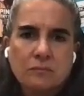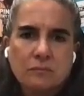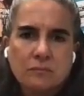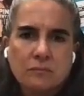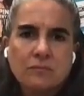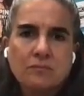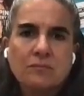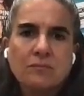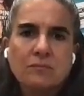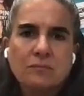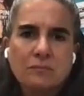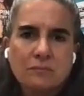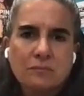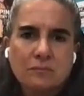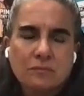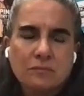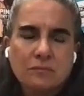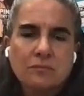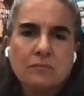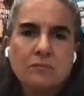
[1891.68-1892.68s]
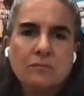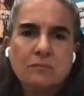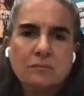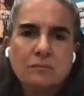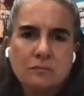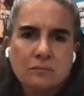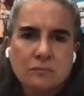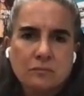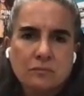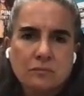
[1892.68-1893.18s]

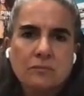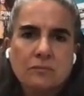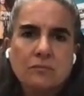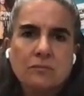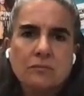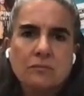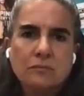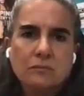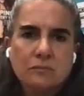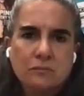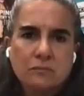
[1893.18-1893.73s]
No words are spoken by the person on screen.